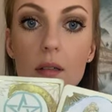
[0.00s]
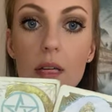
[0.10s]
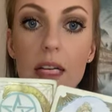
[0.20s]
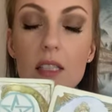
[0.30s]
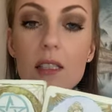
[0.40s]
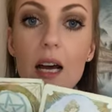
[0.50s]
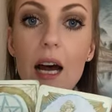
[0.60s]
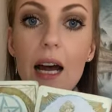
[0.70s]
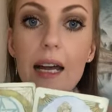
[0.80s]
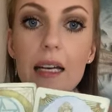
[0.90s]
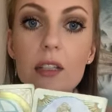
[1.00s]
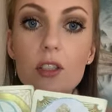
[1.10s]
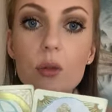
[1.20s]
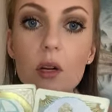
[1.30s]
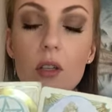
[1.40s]
It's tied
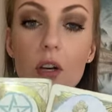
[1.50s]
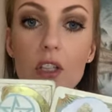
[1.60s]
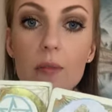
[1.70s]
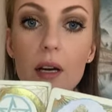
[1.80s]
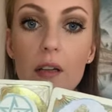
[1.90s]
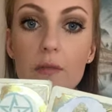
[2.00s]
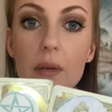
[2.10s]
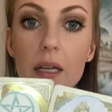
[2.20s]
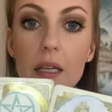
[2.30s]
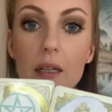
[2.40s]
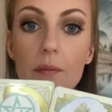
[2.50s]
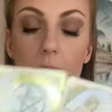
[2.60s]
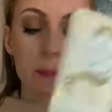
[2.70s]
to a large amount of money.